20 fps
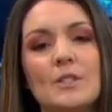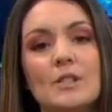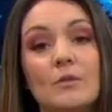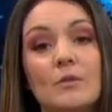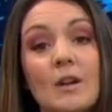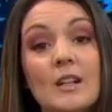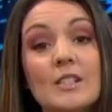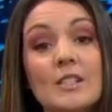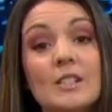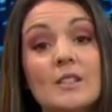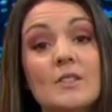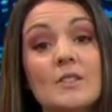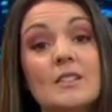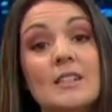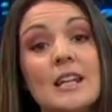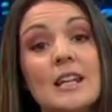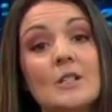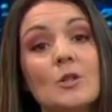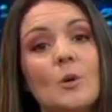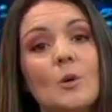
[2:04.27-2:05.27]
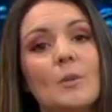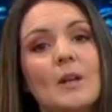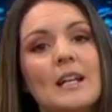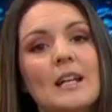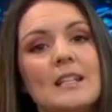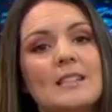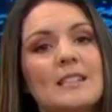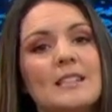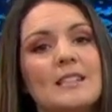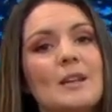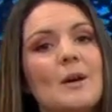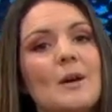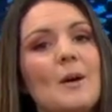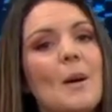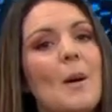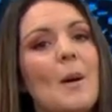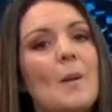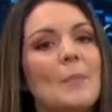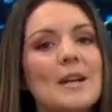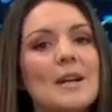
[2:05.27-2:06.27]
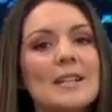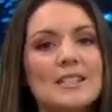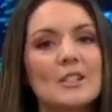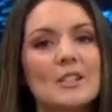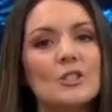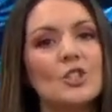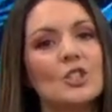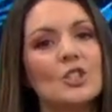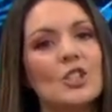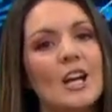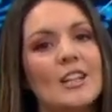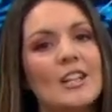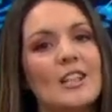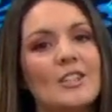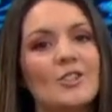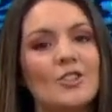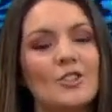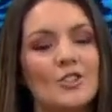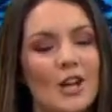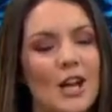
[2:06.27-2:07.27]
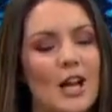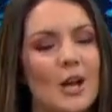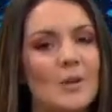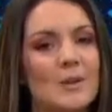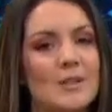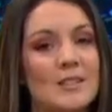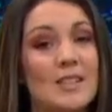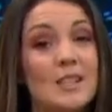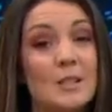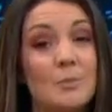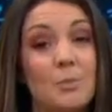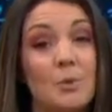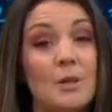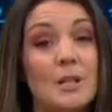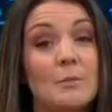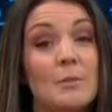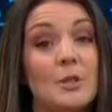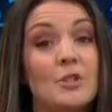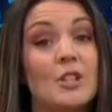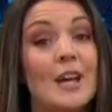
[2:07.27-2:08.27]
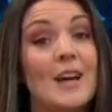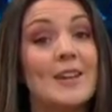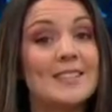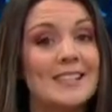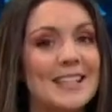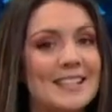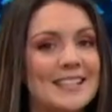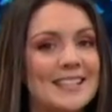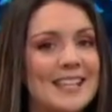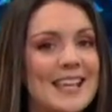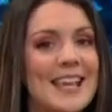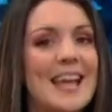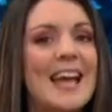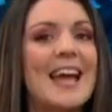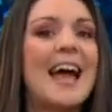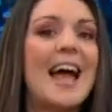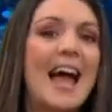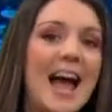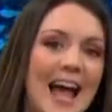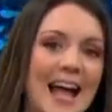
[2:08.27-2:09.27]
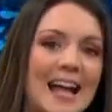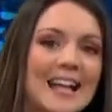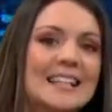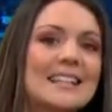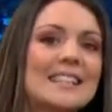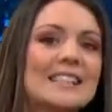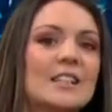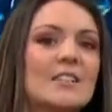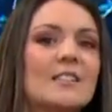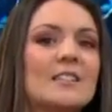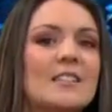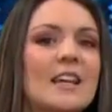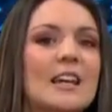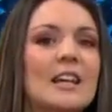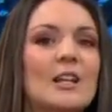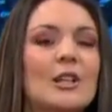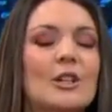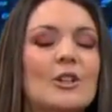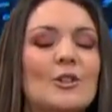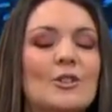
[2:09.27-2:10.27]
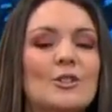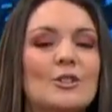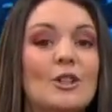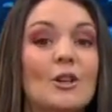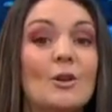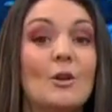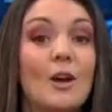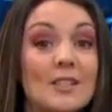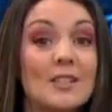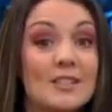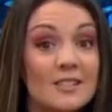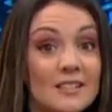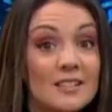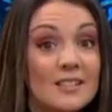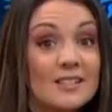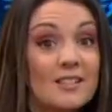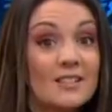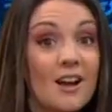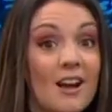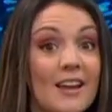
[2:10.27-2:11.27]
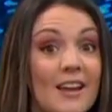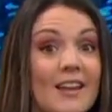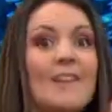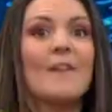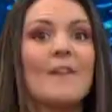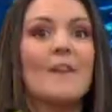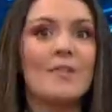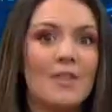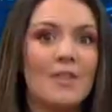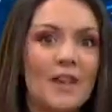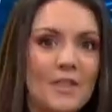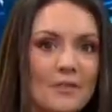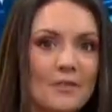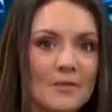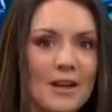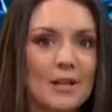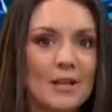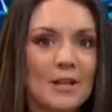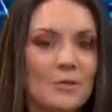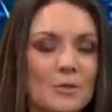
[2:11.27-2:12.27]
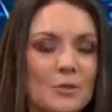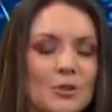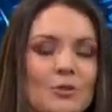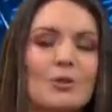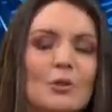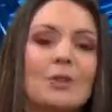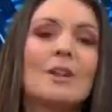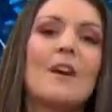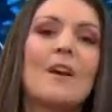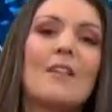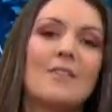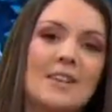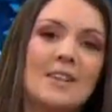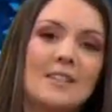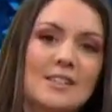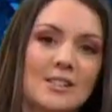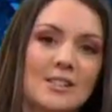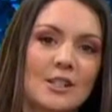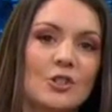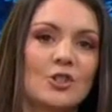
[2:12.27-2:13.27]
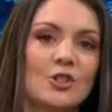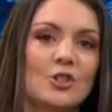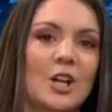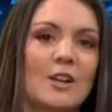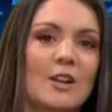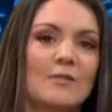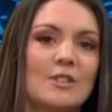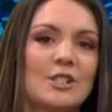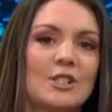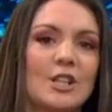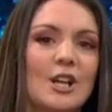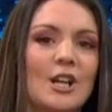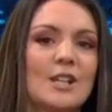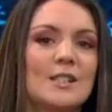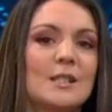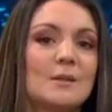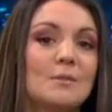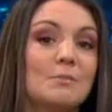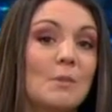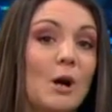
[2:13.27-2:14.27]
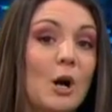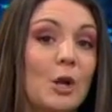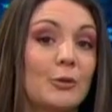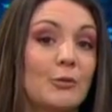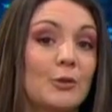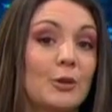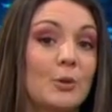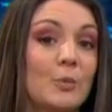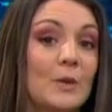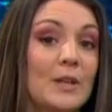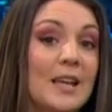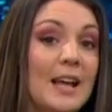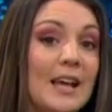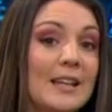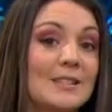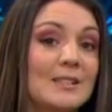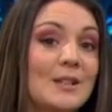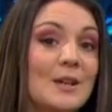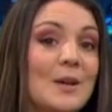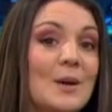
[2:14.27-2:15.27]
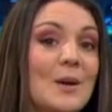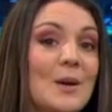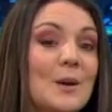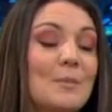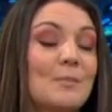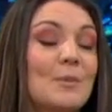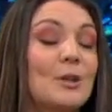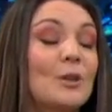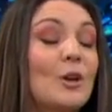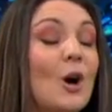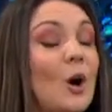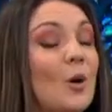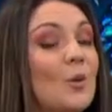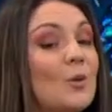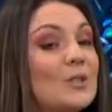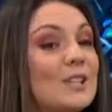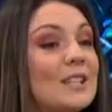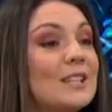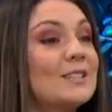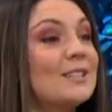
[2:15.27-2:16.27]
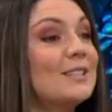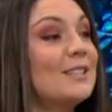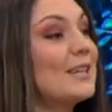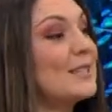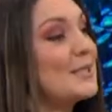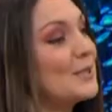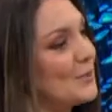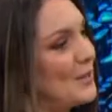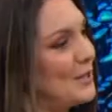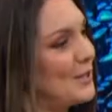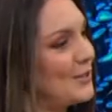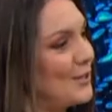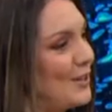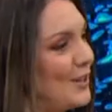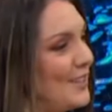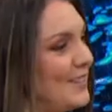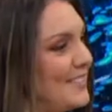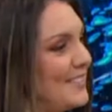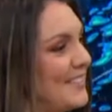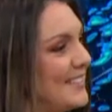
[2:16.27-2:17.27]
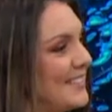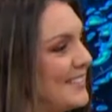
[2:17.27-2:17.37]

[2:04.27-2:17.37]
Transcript: The rest of the day dominated by sunshine and showers. And that's pretty much how Saturday and Sunday look. So a sunny sky, then the rain comes through, then sunshine returns. It's mild through the weekend, but colder into next week, Charlotte.